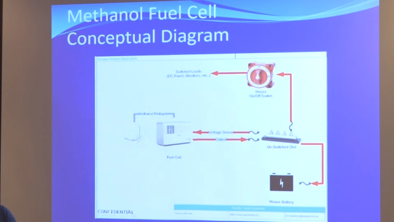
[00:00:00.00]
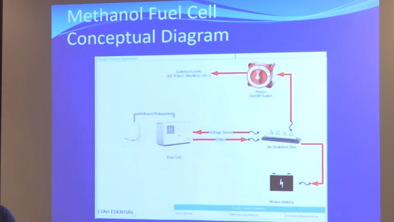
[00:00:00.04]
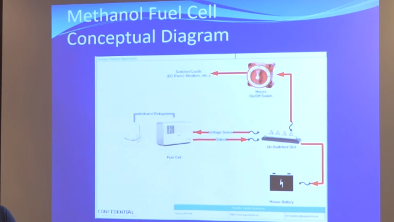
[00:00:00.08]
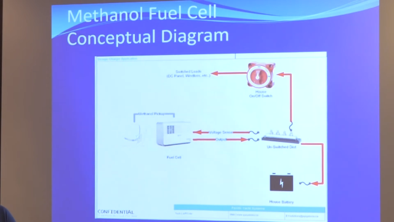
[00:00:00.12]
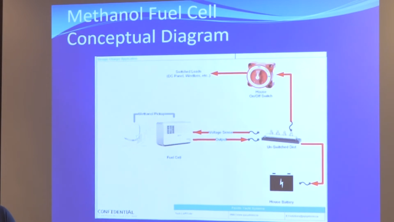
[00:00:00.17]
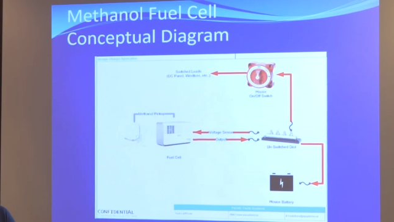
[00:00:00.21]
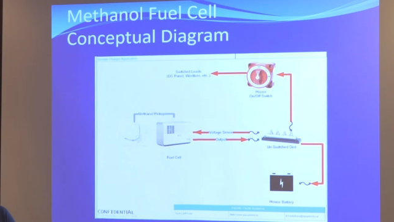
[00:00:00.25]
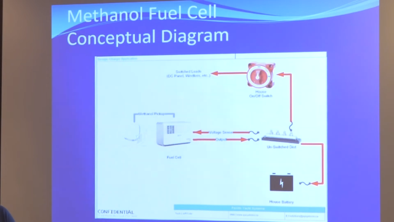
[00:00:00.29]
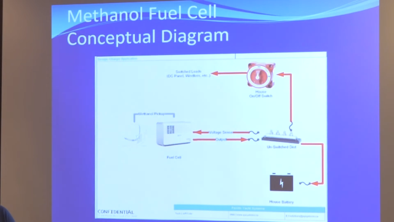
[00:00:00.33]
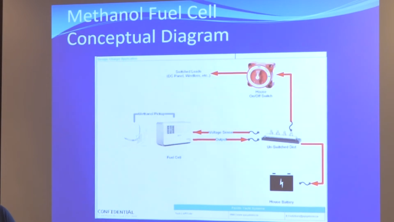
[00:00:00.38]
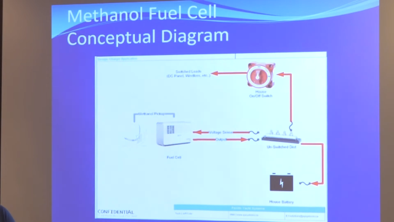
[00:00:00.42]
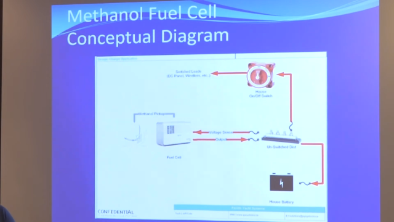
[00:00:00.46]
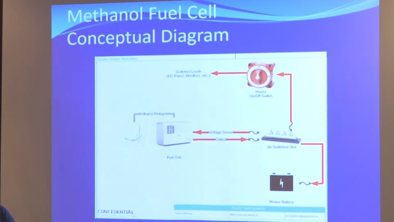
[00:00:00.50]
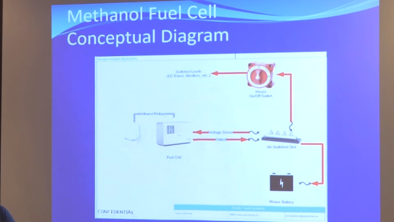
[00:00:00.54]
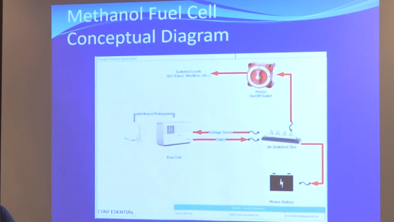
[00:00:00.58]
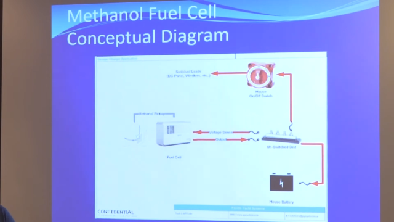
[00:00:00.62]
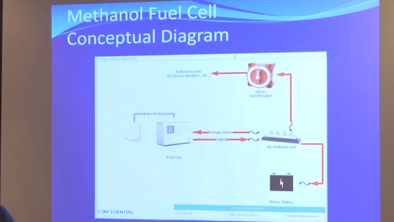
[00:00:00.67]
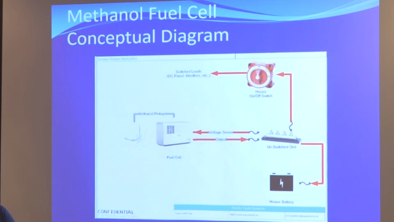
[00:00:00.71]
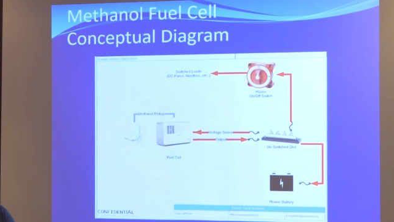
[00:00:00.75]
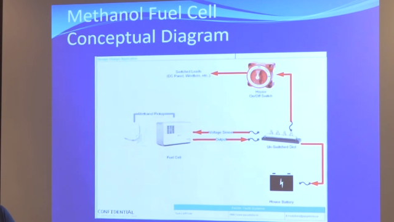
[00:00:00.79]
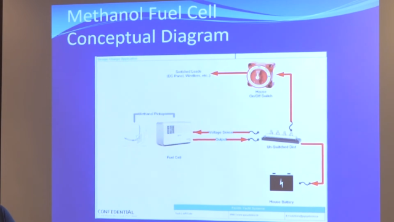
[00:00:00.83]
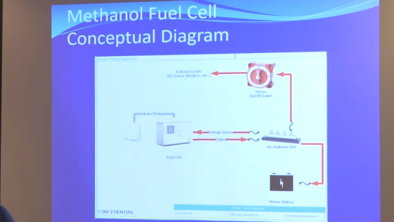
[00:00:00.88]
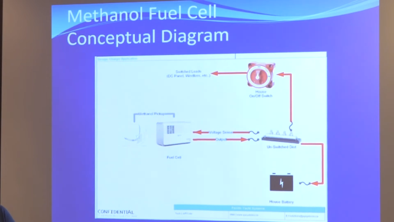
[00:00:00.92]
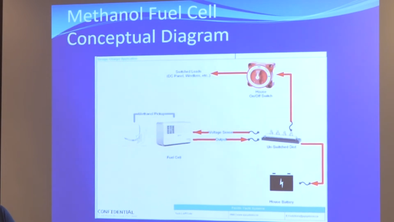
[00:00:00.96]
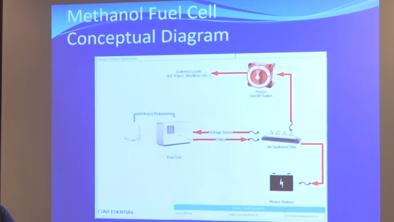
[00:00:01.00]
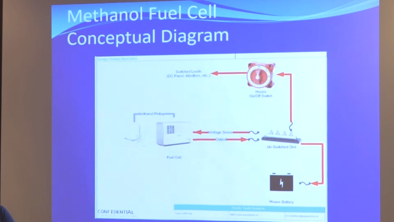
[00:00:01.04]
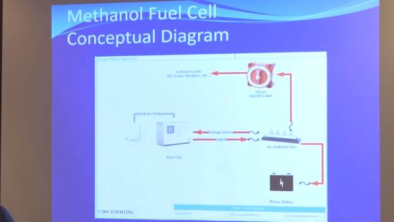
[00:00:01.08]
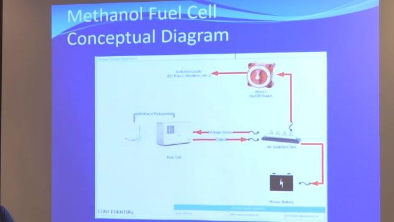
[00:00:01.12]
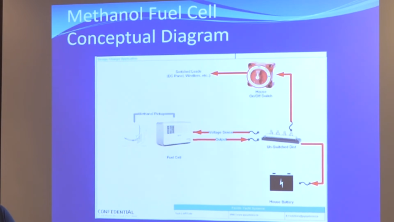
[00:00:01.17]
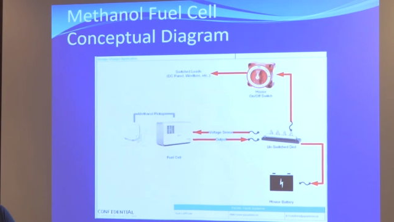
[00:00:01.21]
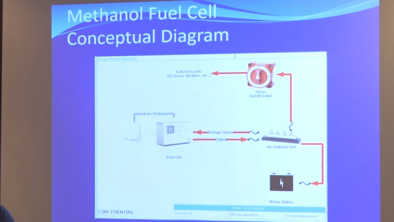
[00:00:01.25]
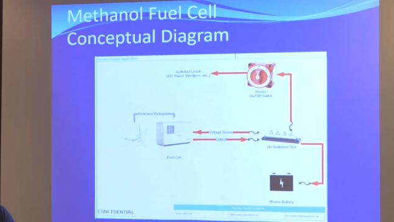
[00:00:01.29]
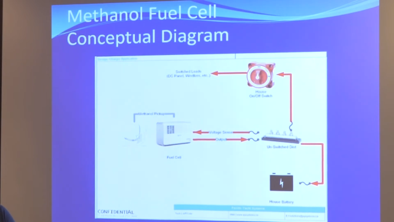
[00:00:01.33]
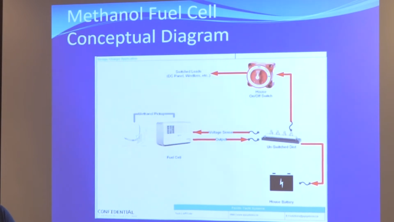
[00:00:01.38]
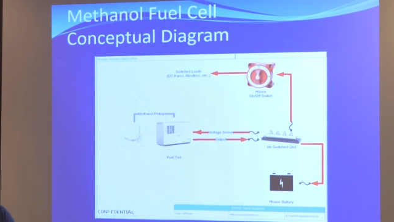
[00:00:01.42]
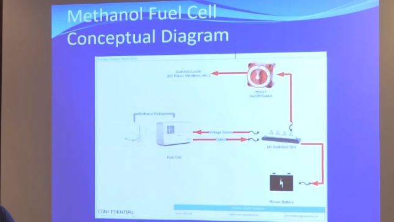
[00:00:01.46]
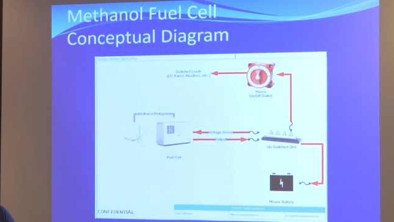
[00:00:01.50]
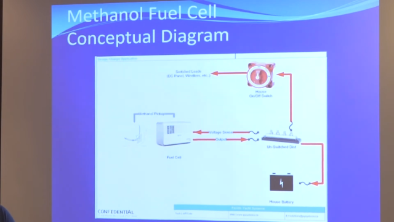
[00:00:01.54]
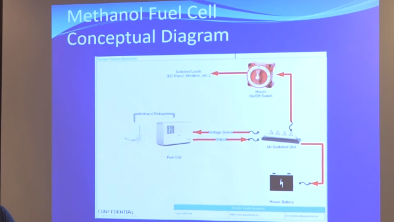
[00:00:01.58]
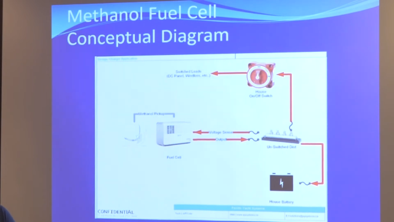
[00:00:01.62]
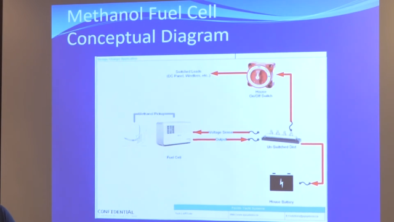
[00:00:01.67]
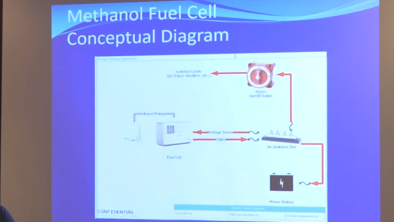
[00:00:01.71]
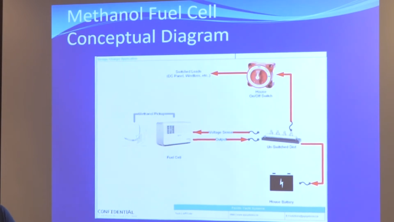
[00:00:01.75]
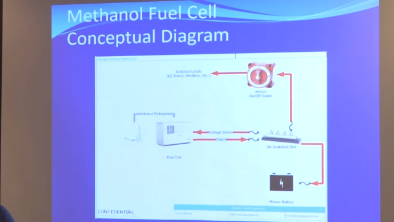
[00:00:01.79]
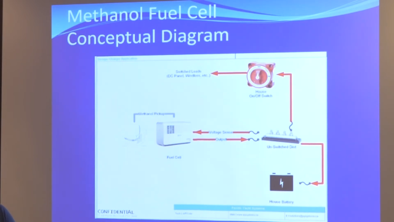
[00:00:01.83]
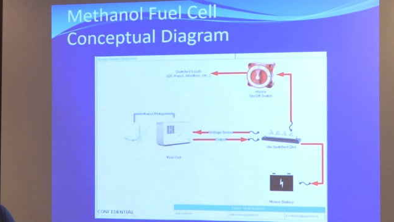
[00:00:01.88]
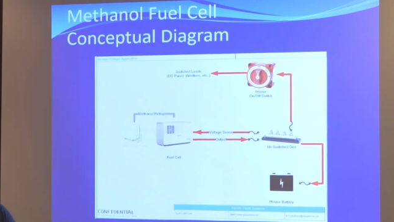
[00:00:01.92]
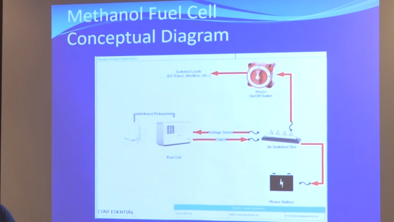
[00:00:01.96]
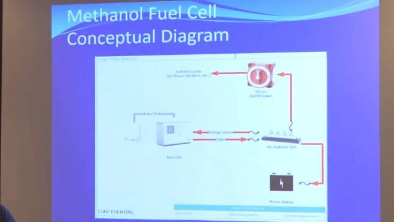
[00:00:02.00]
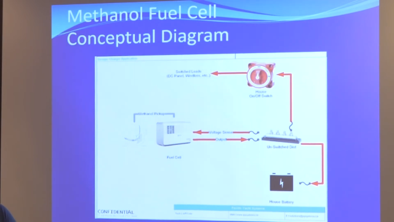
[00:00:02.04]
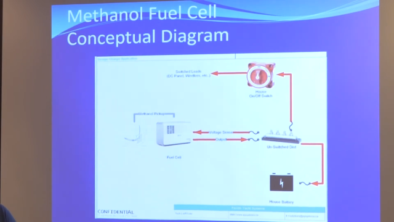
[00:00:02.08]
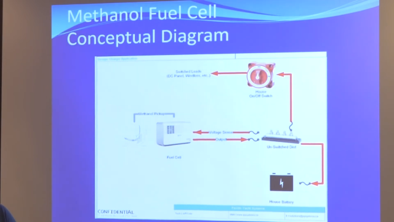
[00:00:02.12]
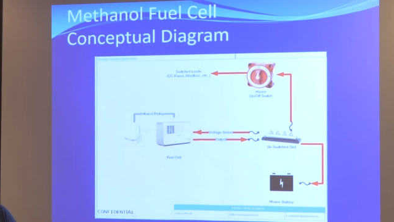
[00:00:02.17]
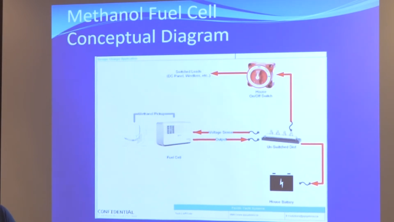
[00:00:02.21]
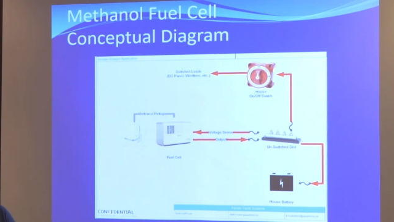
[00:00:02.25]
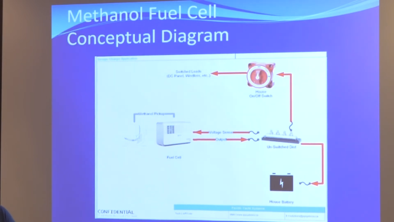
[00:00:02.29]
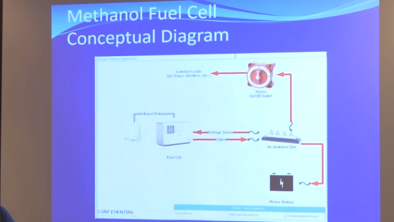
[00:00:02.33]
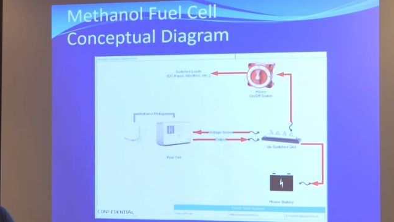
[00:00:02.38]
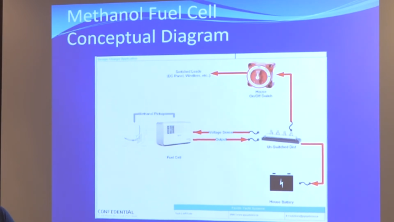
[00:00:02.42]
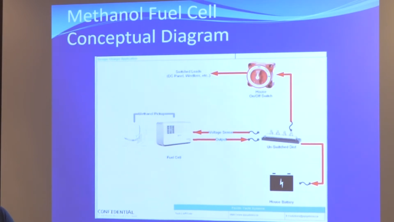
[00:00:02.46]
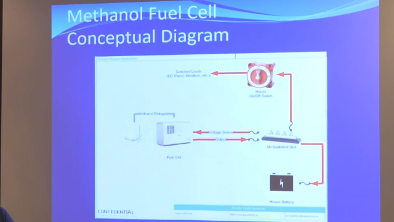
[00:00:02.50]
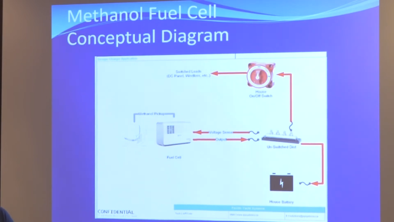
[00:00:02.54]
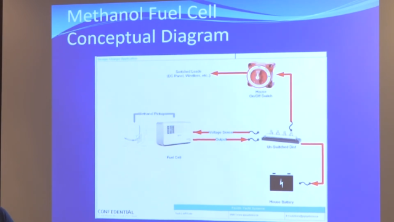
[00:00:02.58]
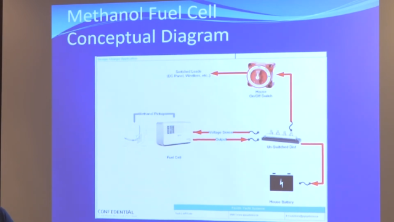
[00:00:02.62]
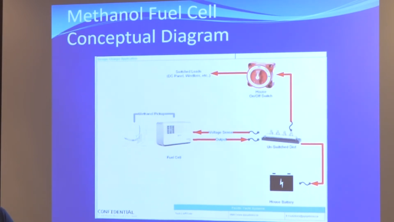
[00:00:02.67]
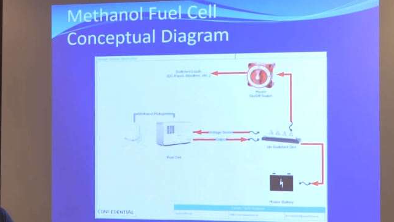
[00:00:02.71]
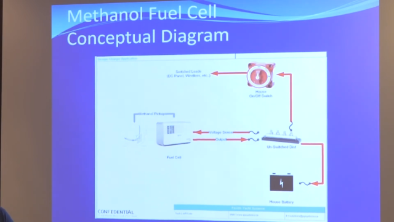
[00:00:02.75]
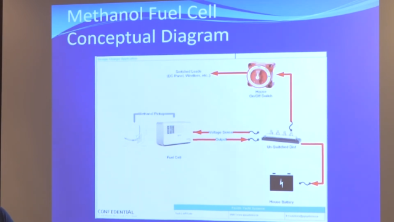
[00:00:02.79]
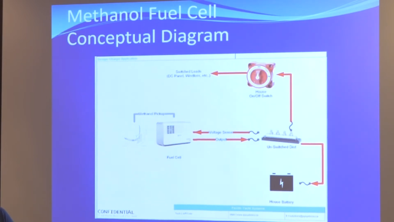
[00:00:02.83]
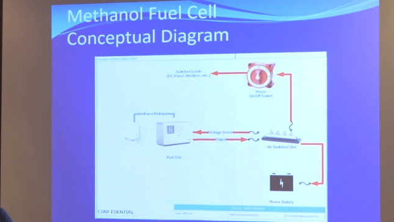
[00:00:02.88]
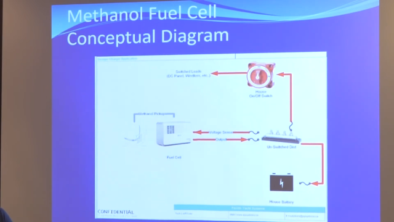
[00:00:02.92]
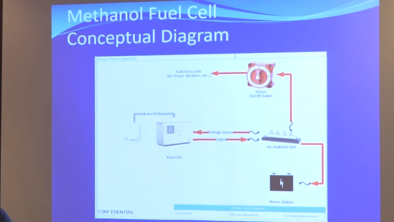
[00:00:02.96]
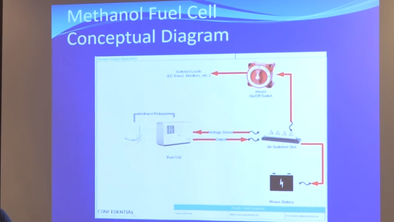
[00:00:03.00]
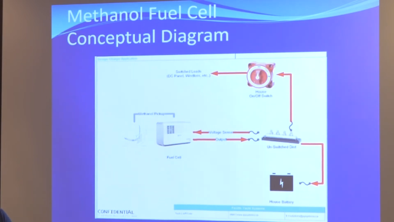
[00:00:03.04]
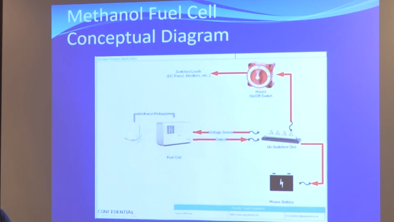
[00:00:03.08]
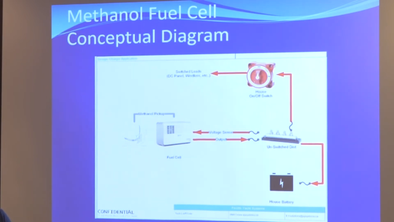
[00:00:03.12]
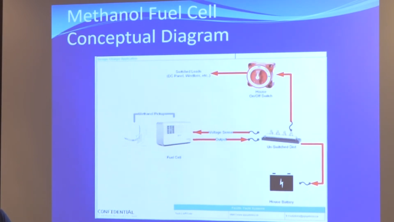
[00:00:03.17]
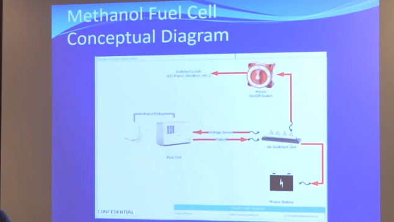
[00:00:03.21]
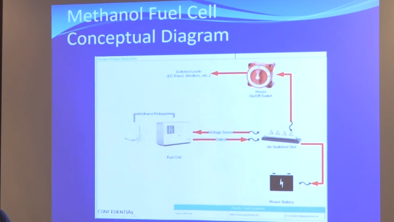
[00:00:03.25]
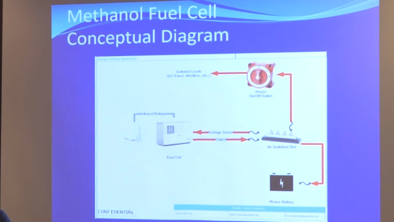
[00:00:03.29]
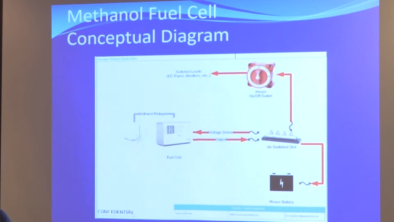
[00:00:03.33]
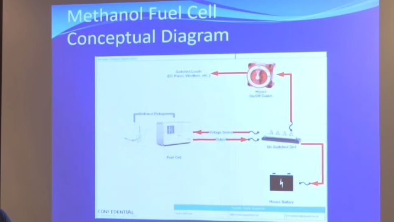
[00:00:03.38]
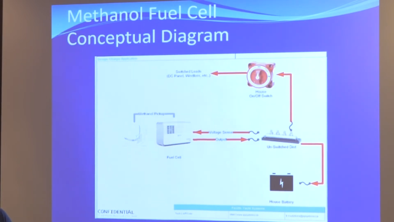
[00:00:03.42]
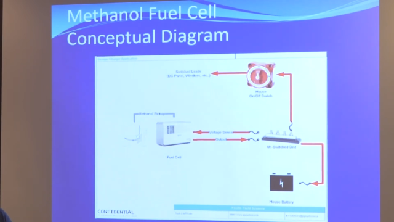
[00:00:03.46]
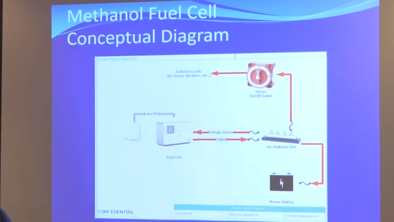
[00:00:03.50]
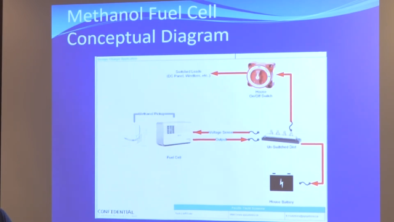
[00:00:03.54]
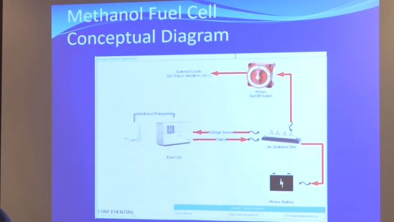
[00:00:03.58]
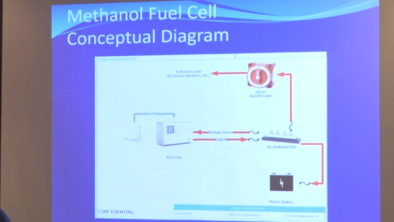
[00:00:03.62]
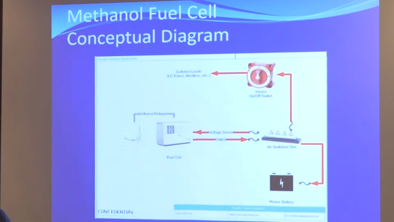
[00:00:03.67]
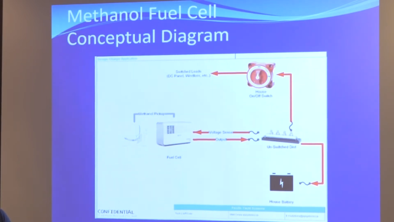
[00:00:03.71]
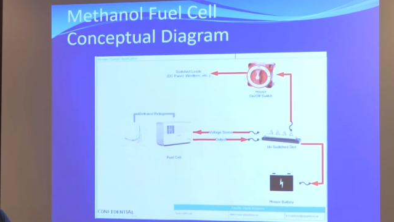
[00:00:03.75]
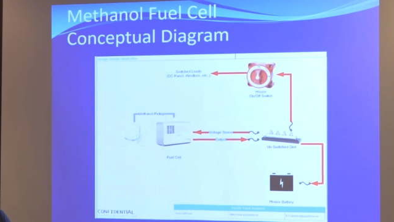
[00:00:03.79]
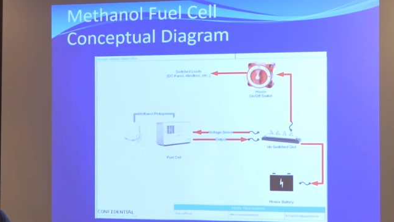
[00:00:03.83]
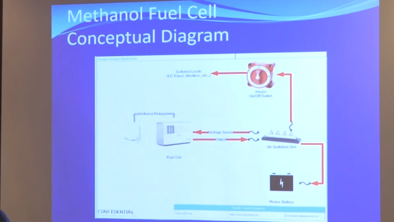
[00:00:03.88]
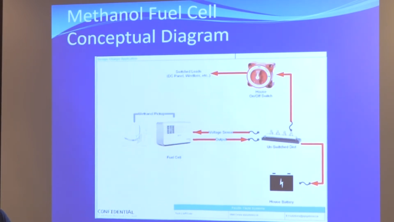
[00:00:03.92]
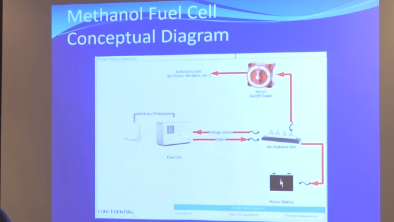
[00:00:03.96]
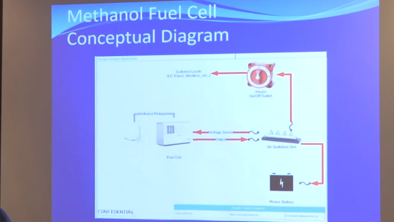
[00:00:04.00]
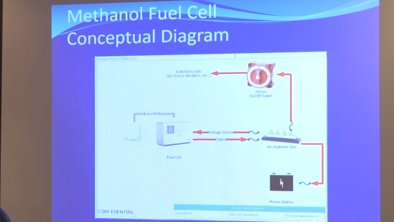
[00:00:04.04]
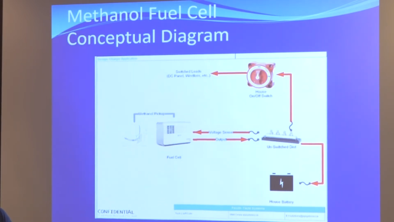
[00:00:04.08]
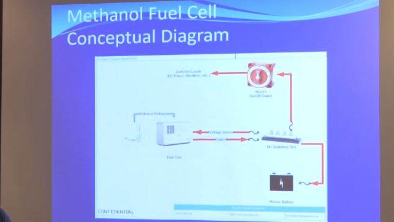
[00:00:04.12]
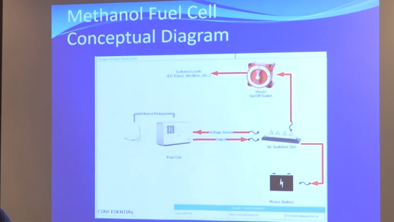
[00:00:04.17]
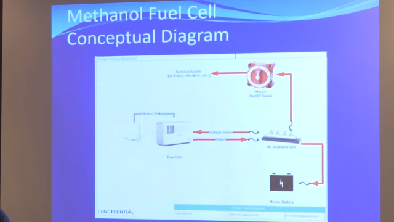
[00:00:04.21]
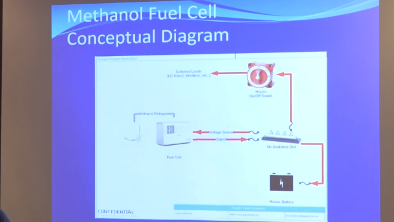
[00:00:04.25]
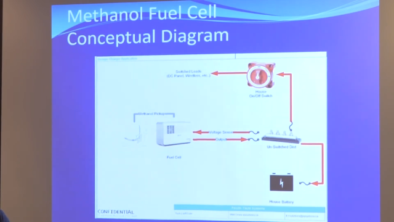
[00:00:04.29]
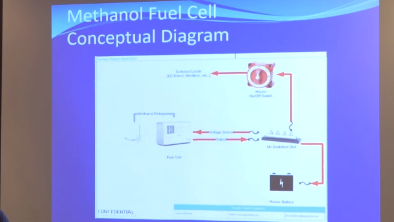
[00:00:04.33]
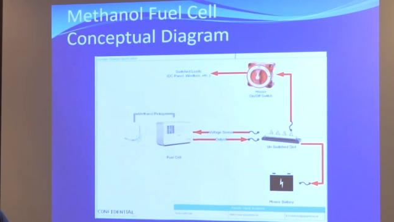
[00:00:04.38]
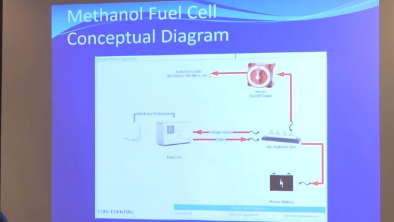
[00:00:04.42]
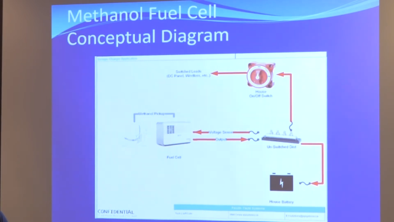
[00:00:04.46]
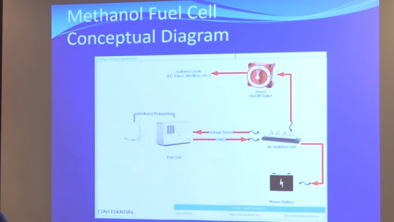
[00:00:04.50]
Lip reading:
(no speaker visible)